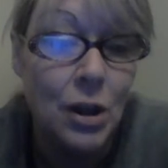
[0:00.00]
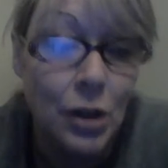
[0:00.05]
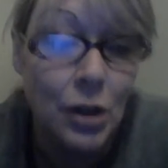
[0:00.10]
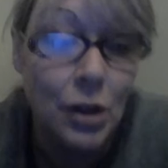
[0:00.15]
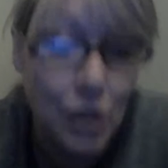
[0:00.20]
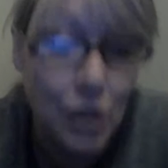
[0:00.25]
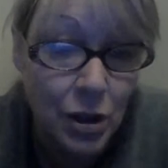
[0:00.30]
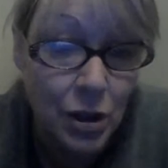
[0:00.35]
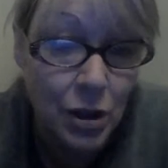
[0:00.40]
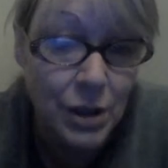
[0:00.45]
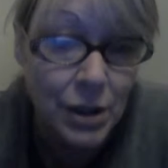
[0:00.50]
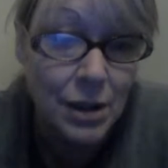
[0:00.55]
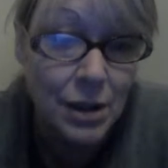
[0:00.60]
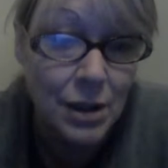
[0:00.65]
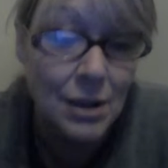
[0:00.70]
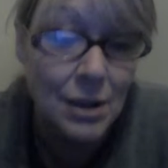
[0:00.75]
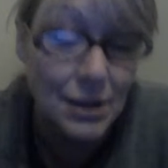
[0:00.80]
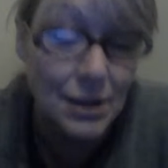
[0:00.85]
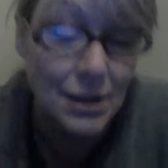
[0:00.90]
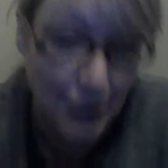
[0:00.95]
Good
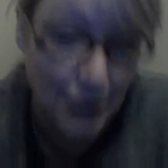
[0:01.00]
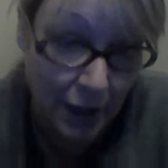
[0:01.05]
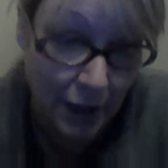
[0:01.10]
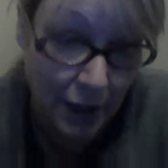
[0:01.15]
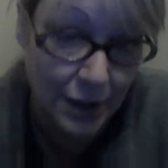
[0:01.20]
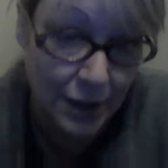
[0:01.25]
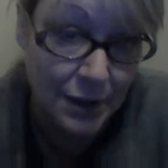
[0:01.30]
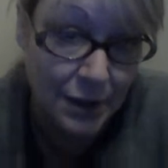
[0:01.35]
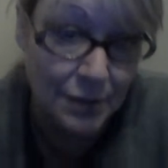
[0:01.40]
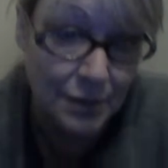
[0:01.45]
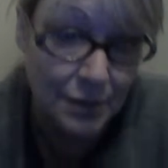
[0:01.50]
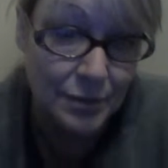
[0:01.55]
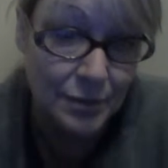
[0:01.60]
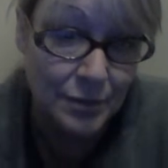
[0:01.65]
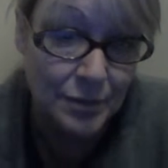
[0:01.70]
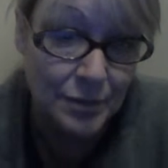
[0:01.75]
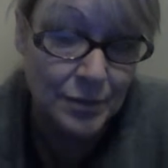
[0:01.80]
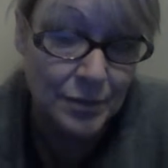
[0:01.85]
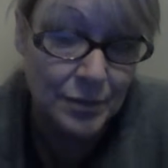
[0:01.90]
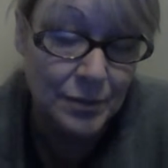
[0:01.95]
luck.
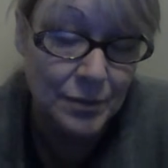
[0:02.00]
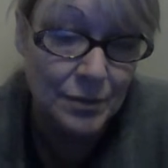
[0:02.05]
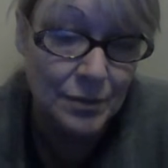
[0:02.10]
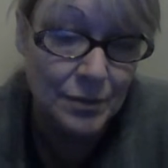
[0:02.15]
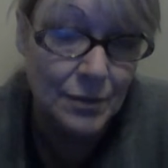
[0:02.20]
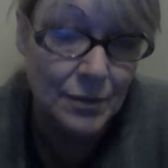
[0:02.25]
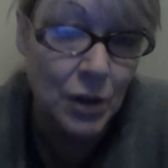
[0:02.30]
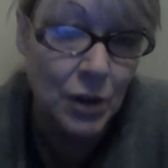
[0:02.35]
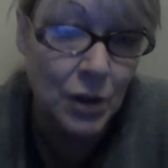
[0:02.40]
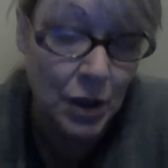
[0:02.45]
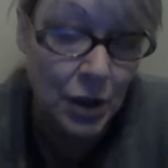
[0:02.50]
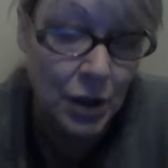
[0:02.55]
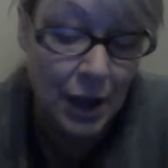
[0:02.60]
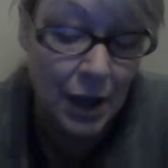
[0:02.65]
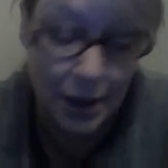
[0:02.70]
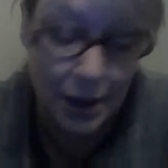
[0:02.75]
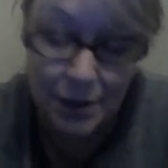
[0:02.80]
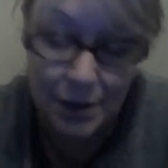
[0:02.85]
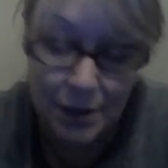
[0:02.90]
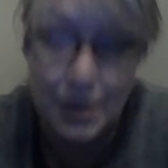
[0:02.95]
Good
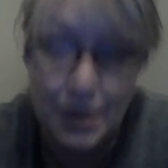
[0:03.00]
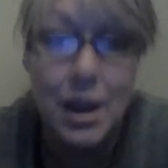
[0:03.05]
luck.